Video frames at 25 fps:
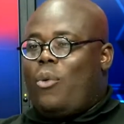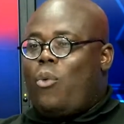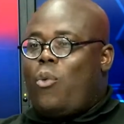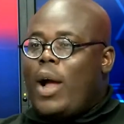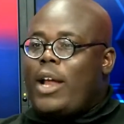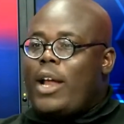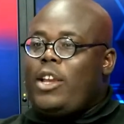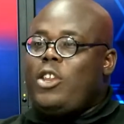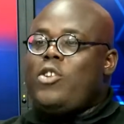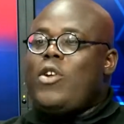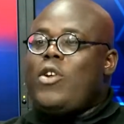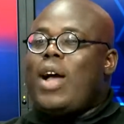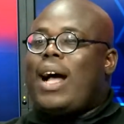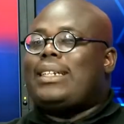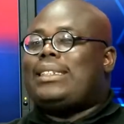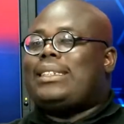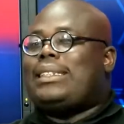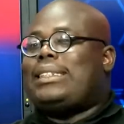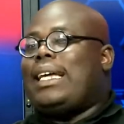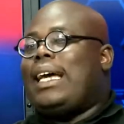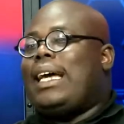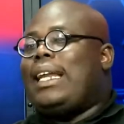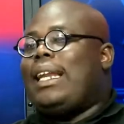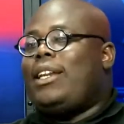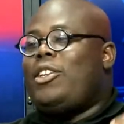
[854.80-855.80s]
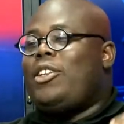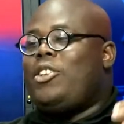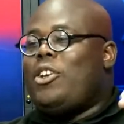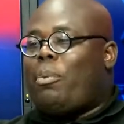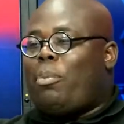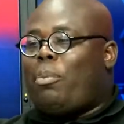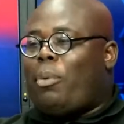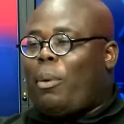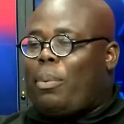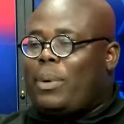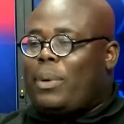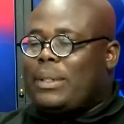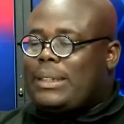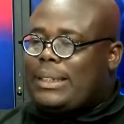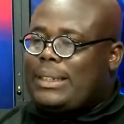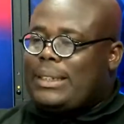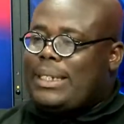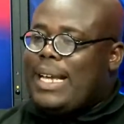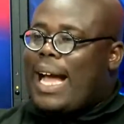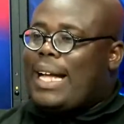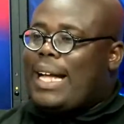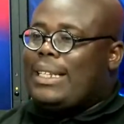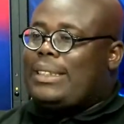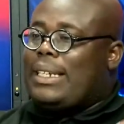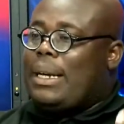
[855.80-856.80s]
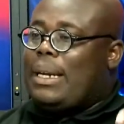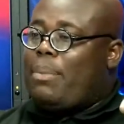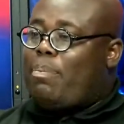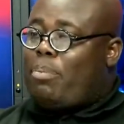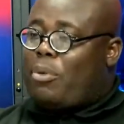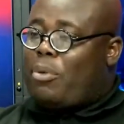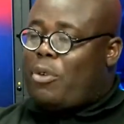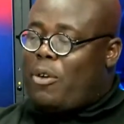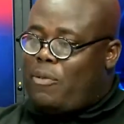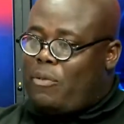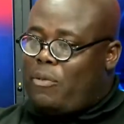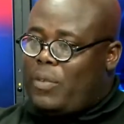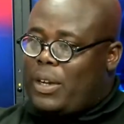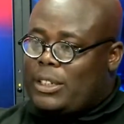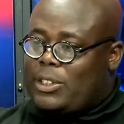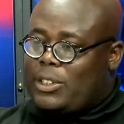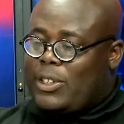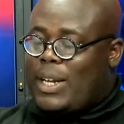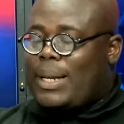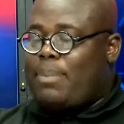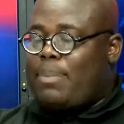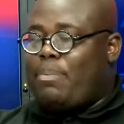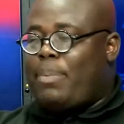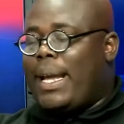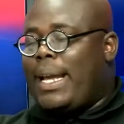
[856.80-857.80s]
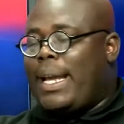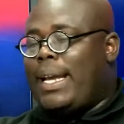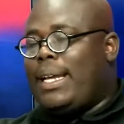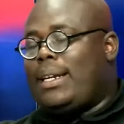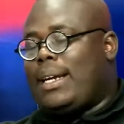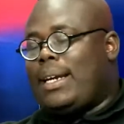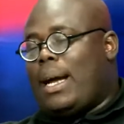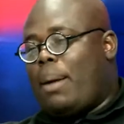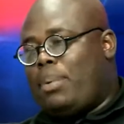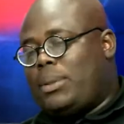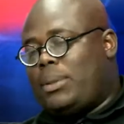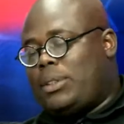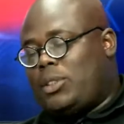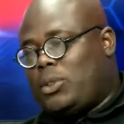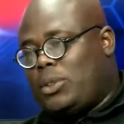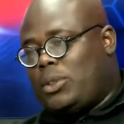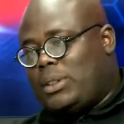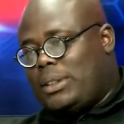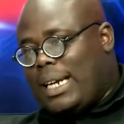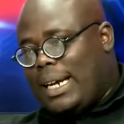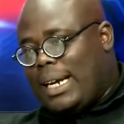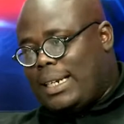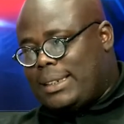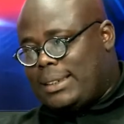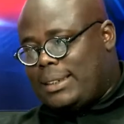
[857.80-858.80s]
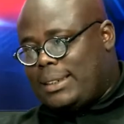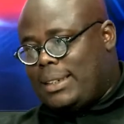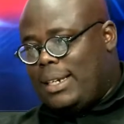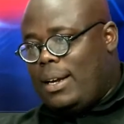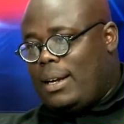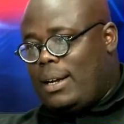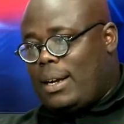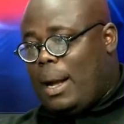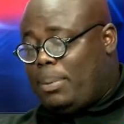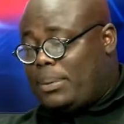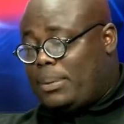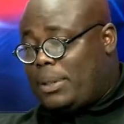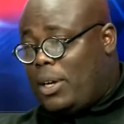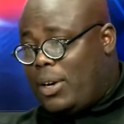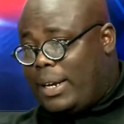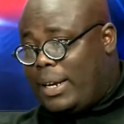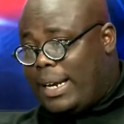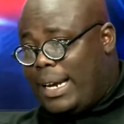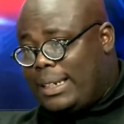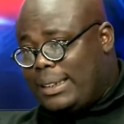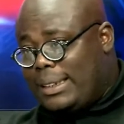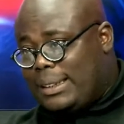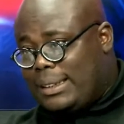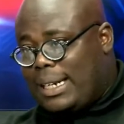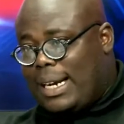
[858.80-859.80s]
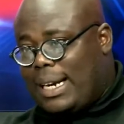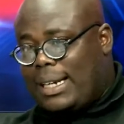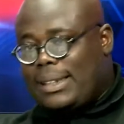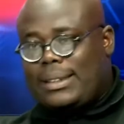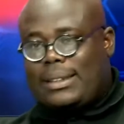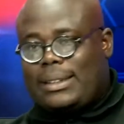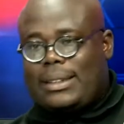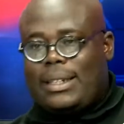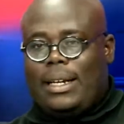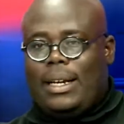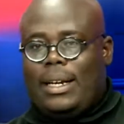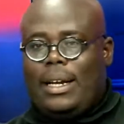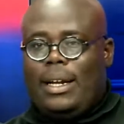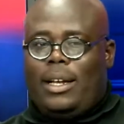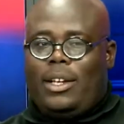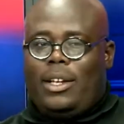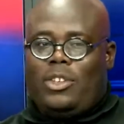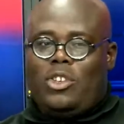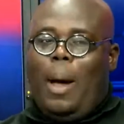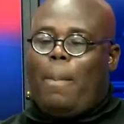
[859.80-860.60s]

When you are selling your property at a profit, you are paying capital gains tax.